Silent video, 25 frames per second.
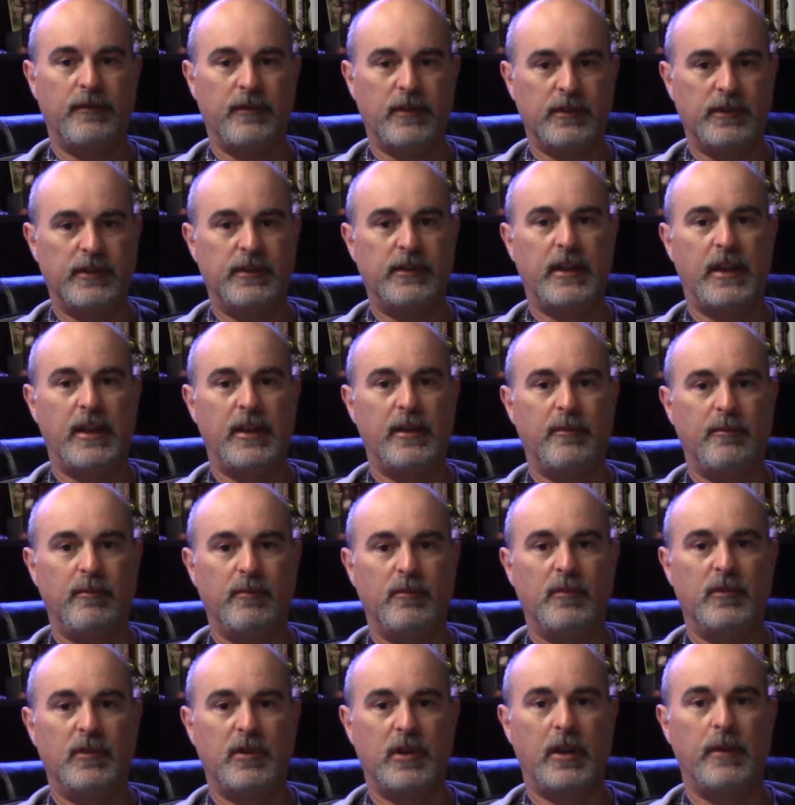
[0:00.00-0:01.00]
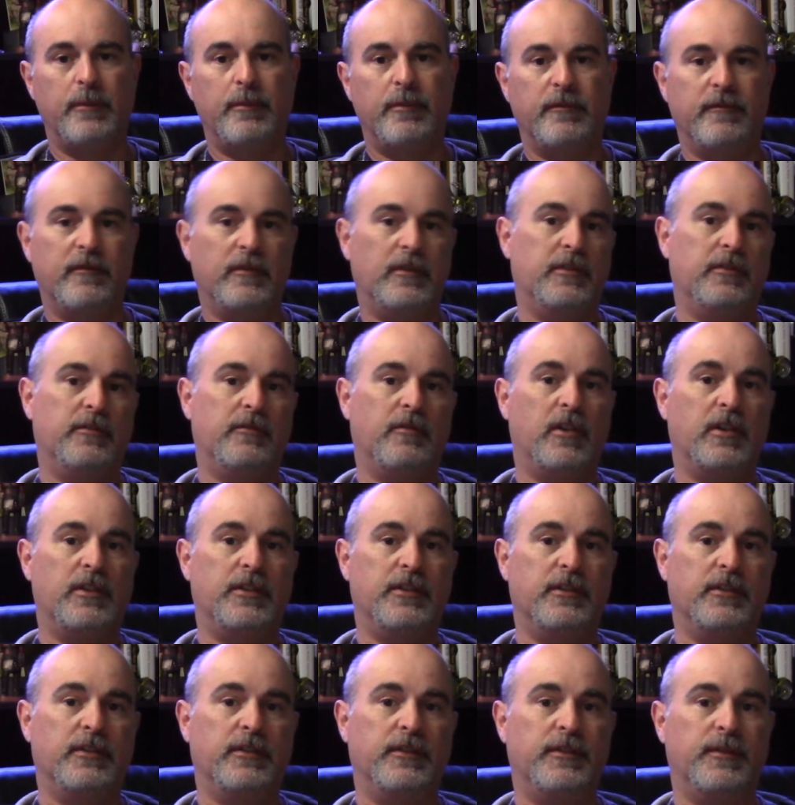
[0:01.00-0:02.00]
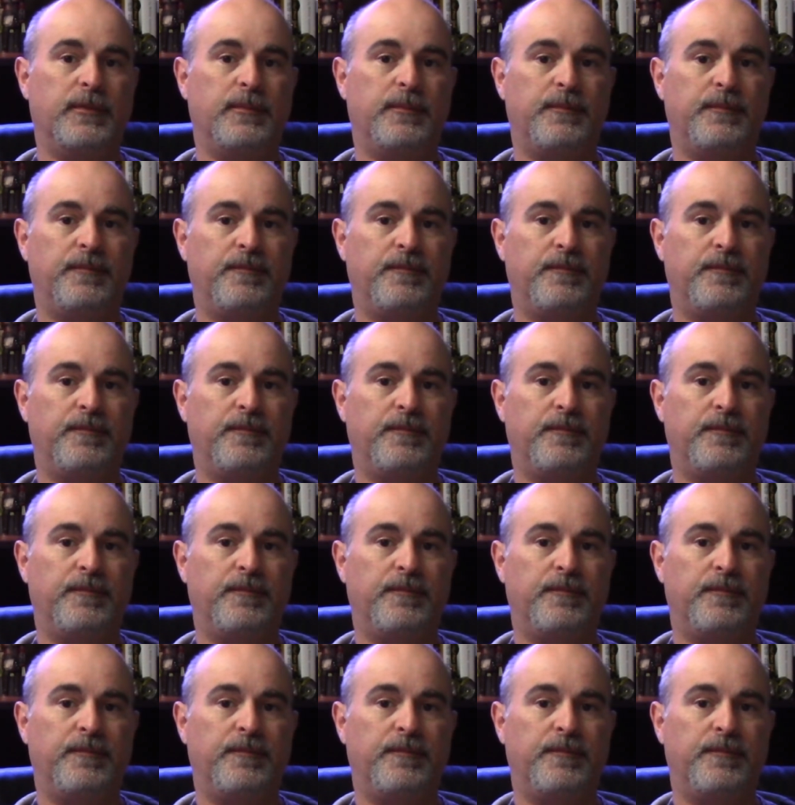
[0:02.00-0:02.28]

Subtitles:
the same type of instructions.